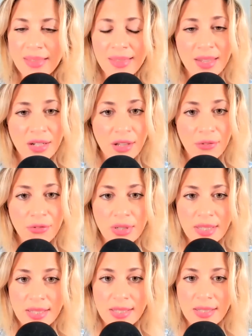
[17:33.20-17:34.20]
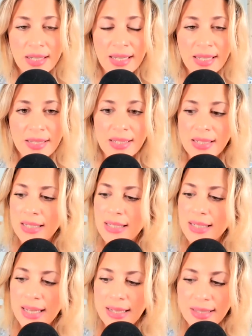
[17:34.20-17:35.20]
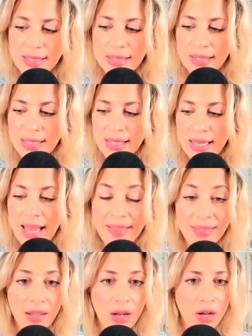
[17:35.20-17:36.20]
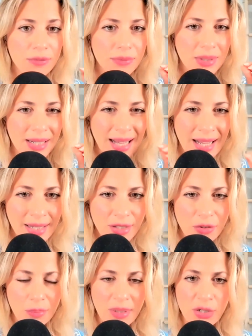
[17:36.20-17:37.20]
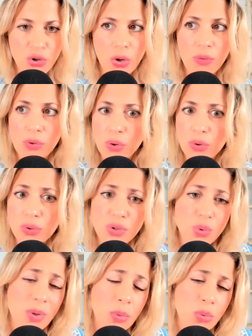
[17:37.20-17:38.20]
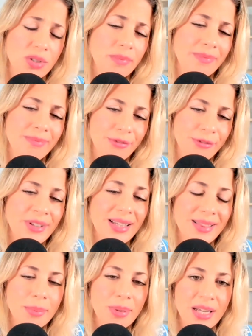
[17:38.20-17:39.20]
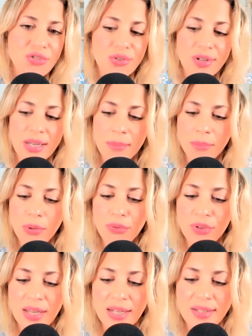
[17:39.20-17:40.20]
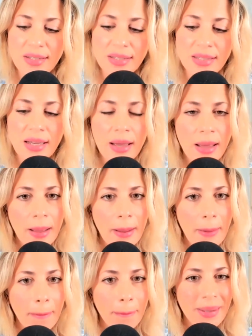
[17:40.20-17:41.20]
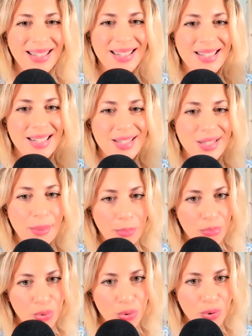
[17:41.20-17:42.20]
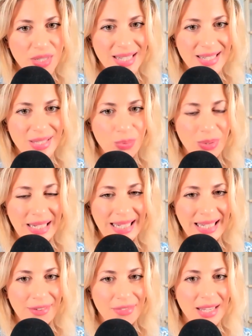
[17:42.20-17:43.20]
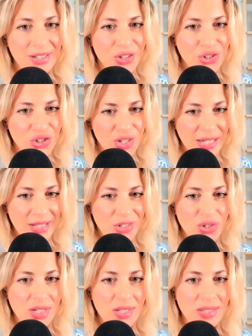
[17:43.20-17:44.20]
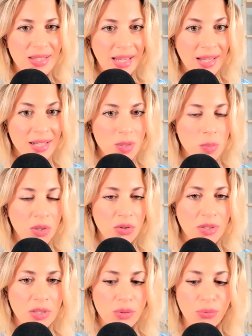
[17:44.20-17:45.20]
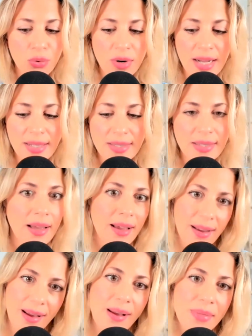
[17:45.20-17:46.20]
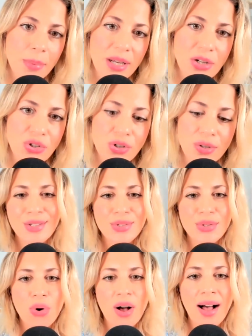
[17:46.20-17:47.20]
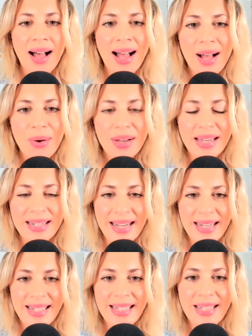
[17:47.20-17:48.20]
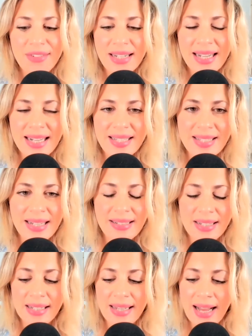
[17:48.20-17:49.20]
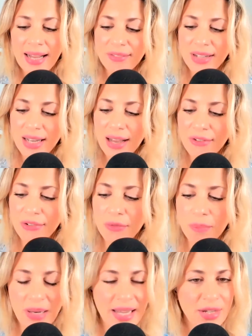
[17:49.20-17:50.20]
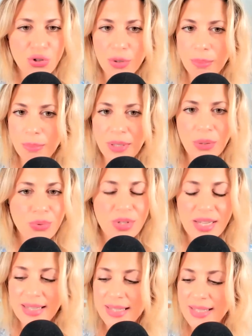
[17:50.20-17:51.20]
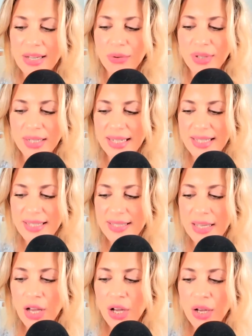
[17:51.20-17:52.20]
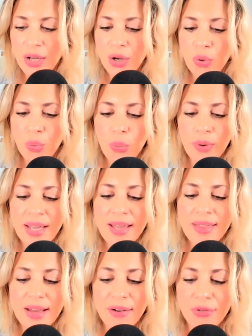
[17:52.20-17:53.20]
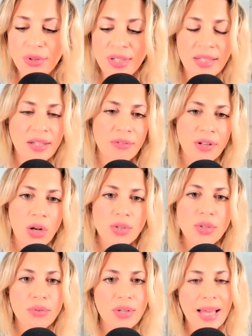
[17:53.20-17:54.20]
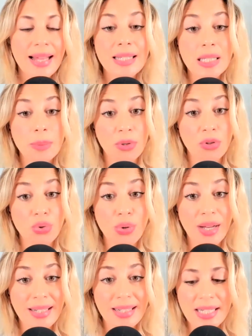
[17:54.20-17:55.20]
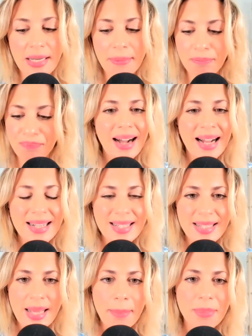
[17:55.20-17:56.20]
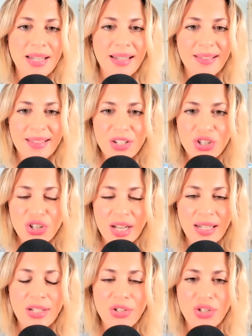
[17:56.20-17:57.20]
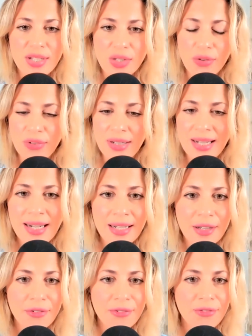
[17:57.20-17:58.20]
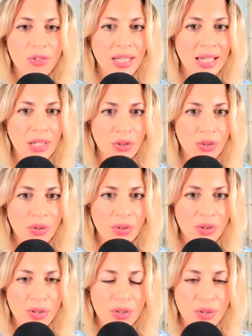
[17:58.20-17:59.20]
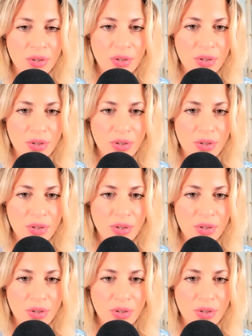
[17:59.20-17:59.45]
The difference is in intensity and of kind of pleasure. Of course, we would feel the pleasure in both cases, but it is the process we live that changes the experience for us and the pleasure. So, how can I live an ecstatic life, a life of pleasure, beauty, and sacredness with Aphroditic philosophy and spirituality, accepting the challenges of life in the